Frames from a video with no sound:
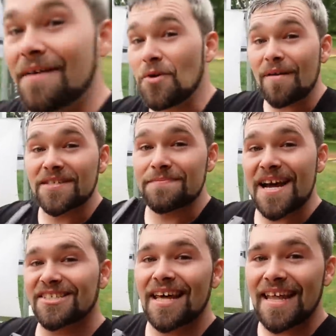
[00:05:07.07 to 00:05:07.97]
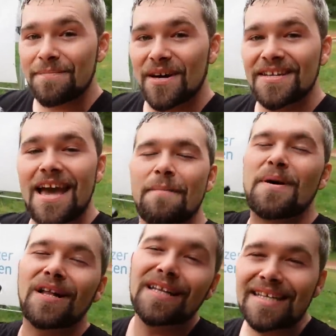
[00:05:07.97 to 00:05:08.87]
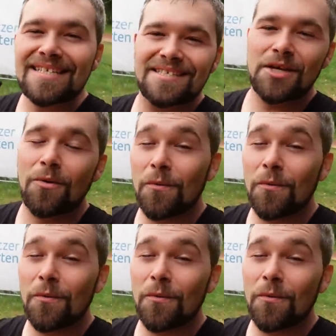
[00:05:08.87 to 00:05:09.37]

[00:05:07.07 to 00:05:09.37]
If you haven't smashed that like button yet, please do.